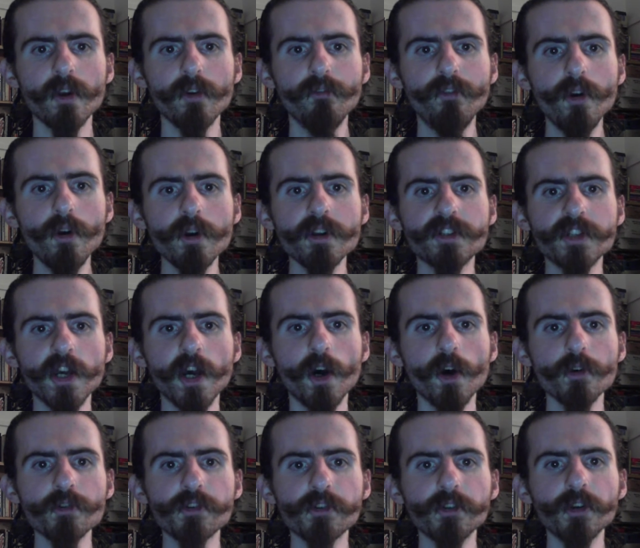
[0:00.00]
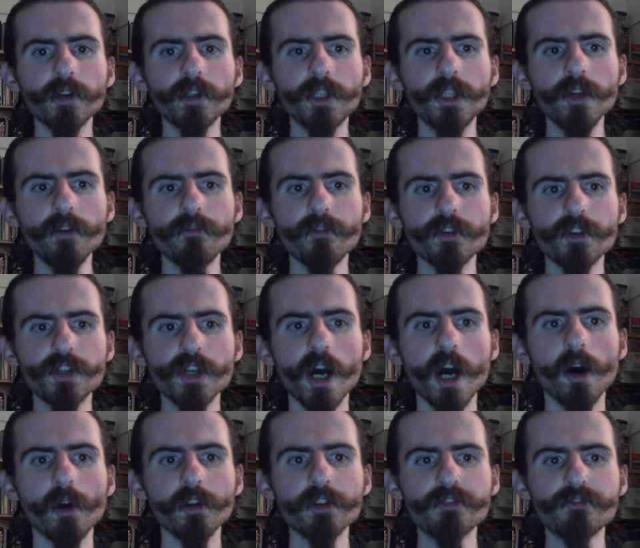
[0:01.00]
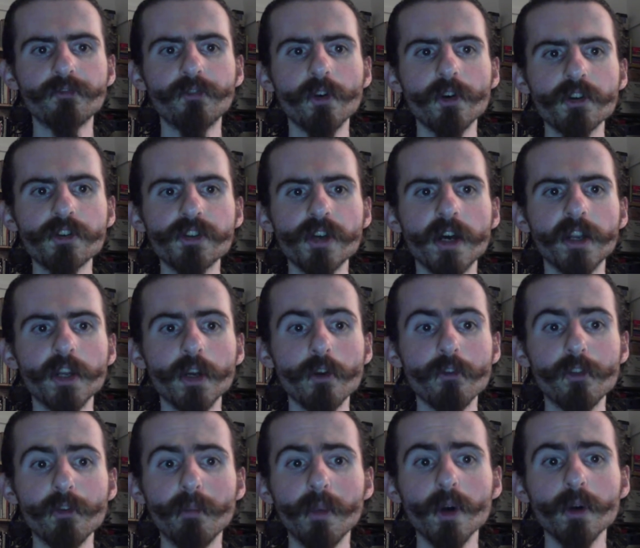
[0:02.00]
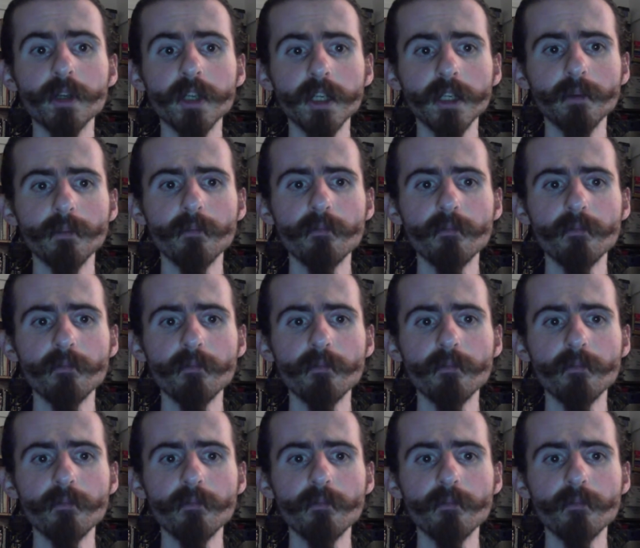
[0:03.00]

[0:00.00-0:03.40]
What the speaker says: Fairy tales do not give the child his first idea of the bogey.